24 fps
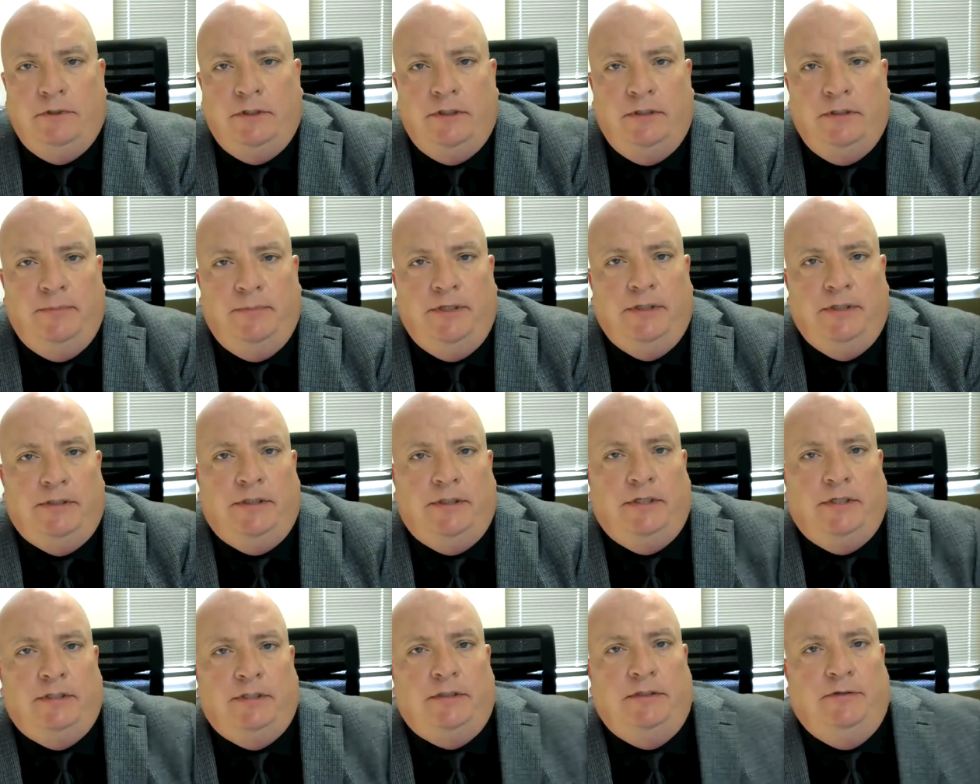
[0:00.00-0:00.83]
going to be
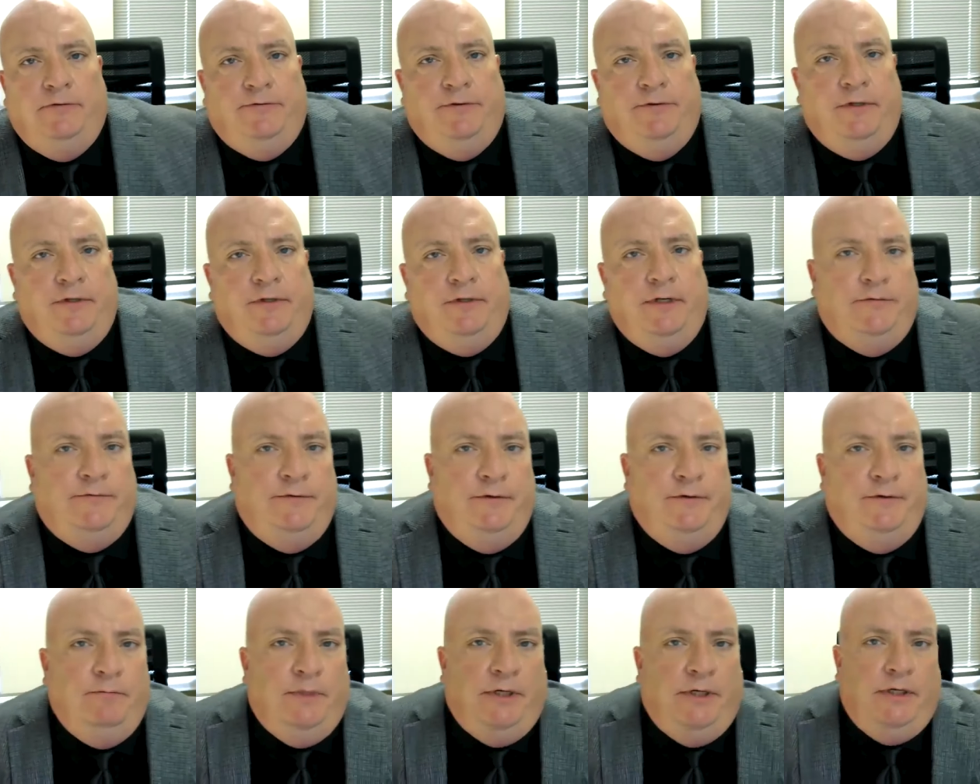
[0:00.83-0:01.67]
discussing for the next
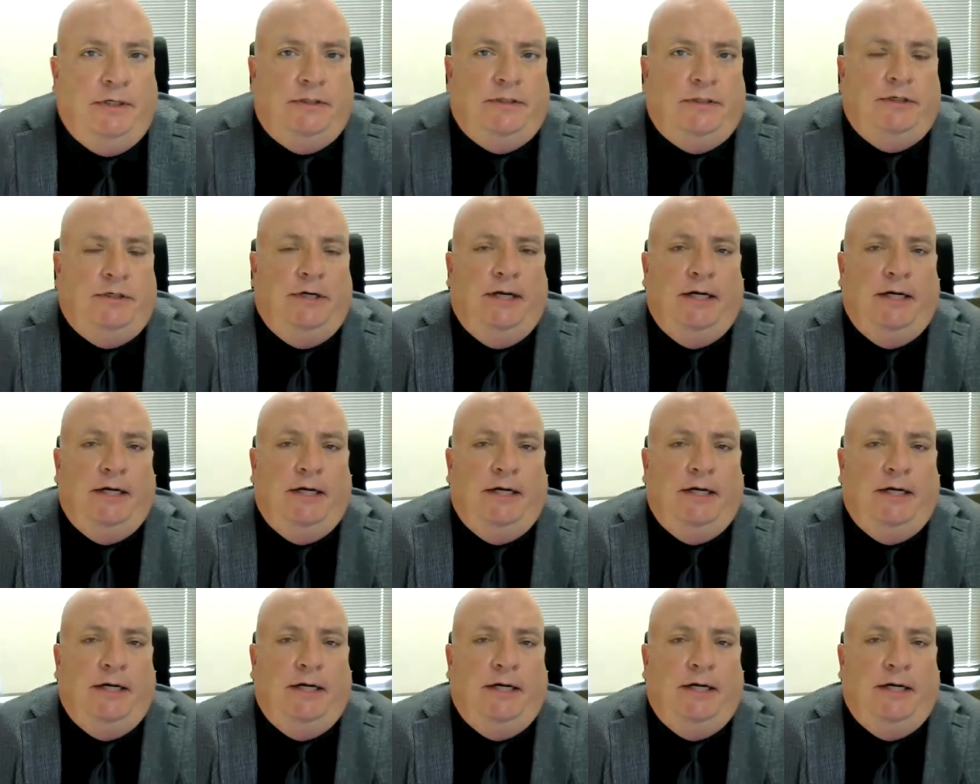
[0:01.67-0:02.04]
few minutes,